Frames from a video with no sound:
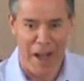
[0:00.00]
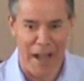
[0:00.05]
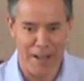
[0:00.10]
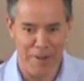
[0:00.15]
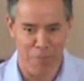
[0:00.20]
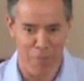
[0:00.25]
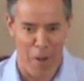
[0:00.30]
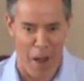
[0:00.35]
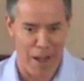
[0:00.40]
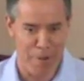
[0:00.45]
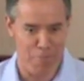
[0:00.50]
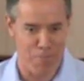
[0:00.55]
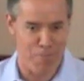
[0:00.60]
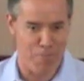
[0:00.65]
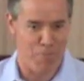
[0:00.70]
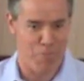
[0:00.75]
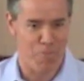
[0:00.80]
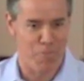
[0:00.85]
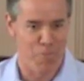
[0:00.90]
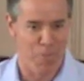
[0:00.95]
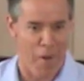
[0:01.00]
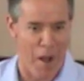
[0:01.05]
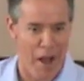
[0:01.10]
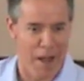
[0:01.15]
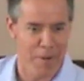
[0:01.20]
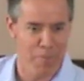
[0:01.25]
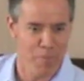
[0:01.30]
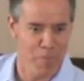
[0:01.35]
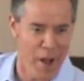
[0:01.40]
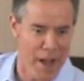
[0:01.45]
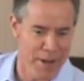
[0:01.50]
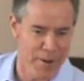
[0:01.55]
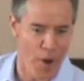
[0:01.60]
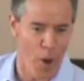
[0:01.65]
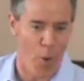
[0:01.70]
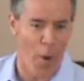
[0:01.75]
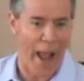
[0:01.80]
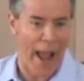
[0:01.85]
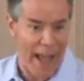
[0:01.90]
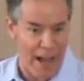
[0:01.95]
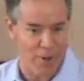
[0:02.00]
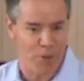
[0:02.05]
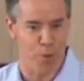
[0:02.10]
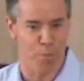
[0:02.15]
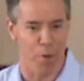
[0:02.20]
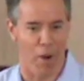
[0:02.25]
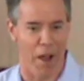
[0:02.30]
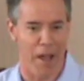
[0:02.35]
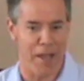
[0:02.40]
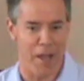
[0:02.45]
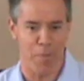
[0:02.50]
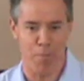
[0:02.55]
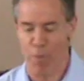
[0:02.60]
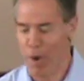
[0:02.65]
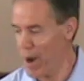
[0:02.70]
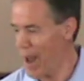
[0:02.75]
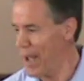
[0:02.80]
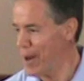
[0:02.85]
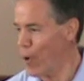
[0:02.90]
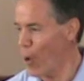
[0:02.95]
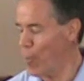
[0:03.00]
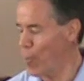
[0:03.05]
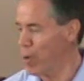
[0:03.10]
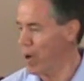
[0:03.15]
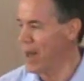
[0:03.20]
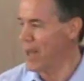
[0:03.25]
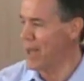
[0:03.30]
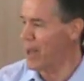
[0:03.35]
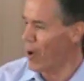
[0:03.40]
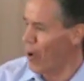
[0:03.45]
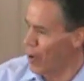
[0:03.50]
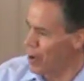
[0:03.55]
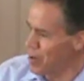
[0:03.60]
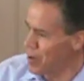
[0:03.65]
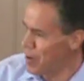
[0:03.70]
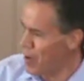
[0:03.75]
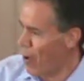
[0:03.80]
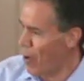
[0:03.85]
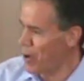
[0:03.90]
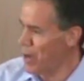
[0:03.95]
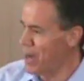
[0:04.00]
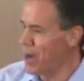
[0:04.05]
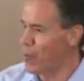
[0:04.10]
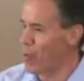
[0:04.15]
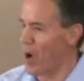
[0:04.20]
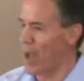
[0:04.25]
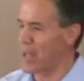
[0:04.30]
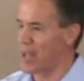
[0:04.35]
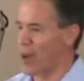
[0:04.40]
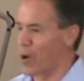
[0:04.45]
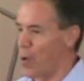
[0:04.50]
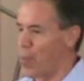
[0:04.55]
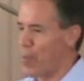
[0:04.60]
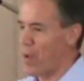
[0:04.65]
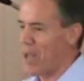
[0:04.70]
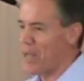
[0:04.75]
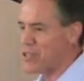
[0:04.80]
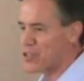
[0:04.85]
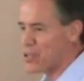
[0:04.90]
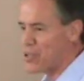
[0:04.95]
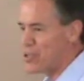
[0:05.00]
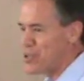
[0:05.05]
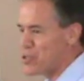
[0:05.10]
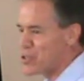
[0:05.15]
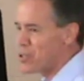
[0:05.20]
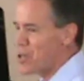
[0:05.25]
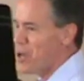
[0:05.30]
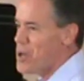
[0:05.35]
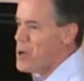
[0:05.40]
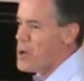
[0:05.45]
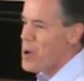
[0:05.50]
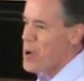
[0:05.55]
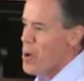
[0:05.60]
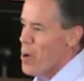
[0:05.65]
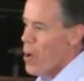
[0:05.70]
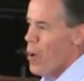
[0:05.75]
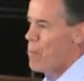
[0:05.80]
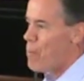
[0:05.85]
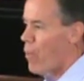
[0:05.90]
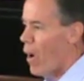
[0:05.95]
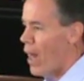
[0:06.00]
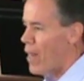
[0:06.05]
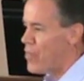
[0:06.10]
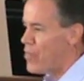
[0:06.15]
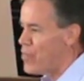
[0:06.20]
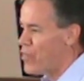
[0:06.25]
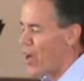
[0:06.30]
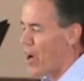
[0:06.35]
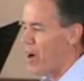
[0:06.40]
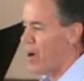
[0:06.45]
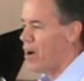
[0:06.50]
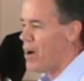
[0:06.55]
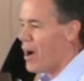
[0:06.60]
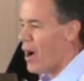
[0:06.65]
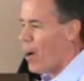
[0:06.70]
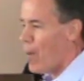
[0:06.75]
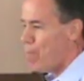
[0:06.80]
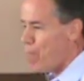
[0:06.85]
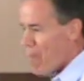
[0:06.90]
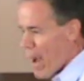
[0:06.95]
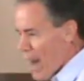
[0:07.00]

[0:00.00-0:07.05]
I, I, I, I know how to play it, but I don't play it on, on any regular basis. But the